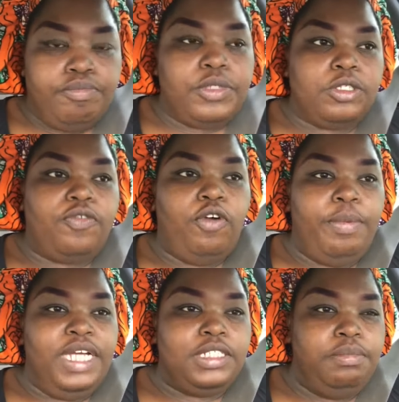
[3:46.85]
Those 4
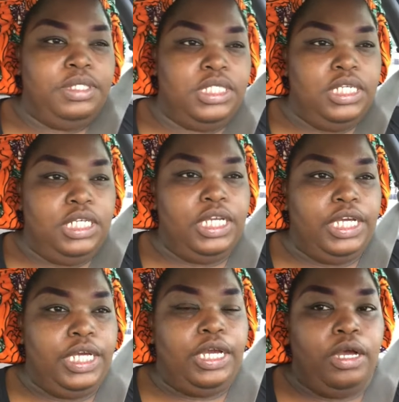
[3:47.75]
packs of Brazilian
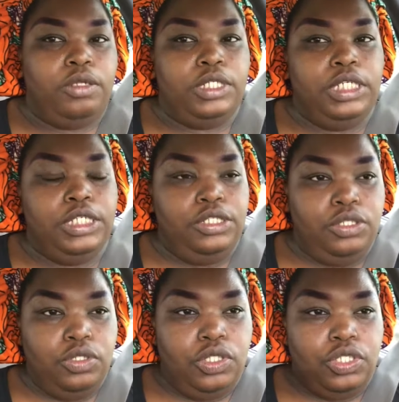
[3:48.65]
hair, I only
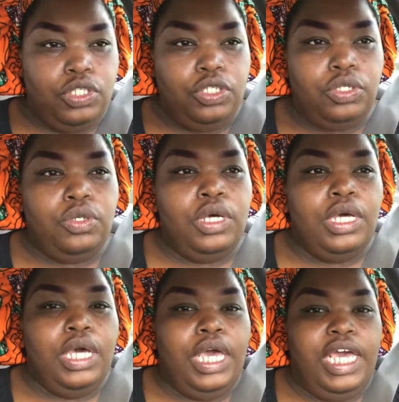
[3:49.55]
used 2,
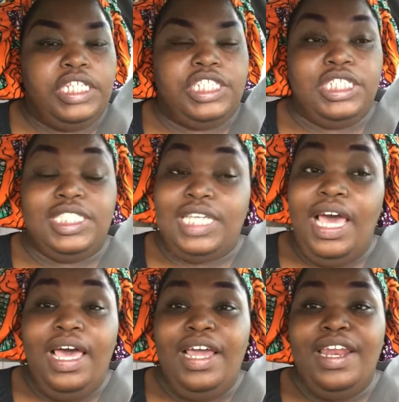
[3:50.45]
and she
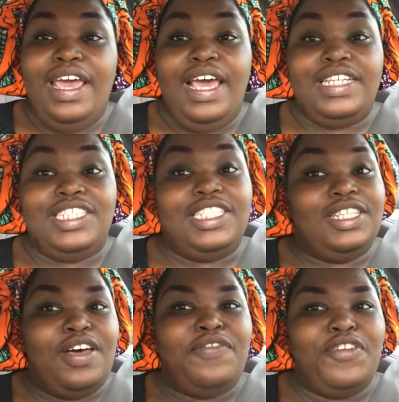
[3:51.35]
said that she
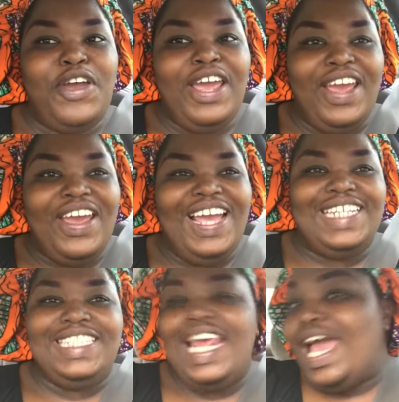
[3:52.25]
loved her hair,
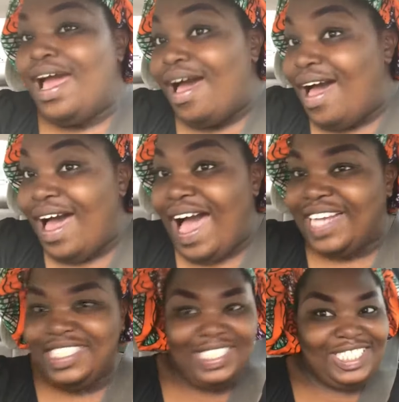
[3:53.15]
and I
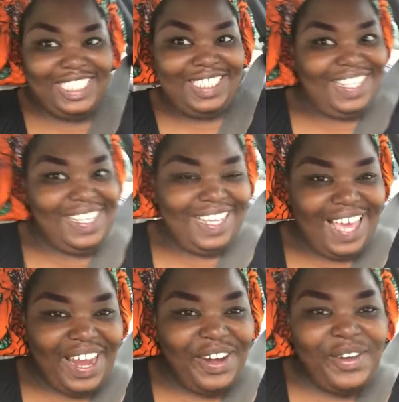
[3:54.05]
just
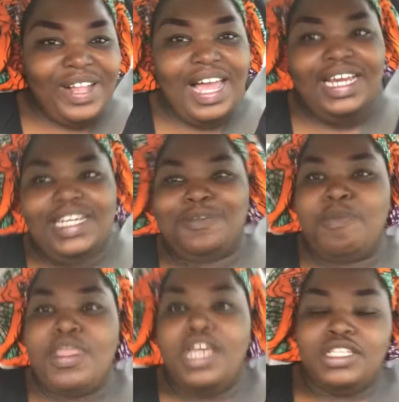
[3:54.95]
got a new client,
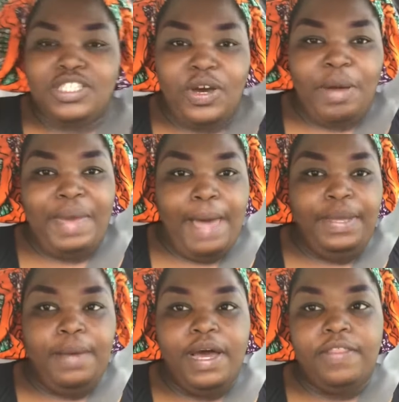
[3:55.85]
so I'm
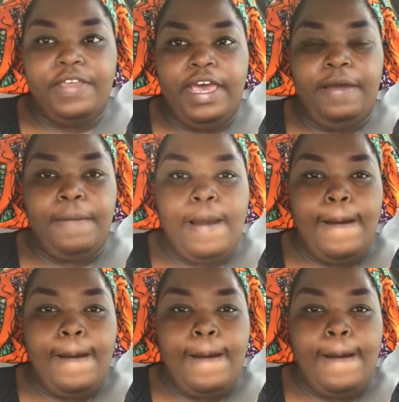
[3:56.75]
happy about that.